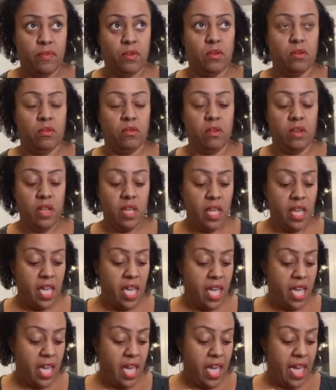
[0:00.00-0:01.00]
phone.
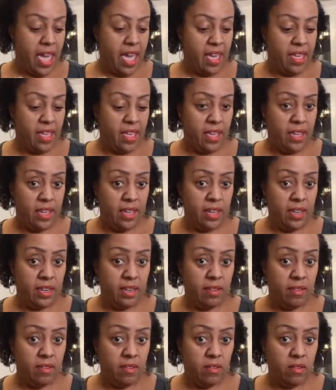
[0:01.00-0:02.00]

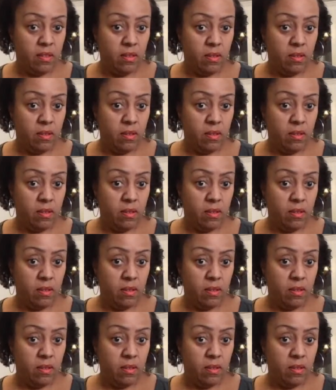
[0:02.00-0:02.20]
And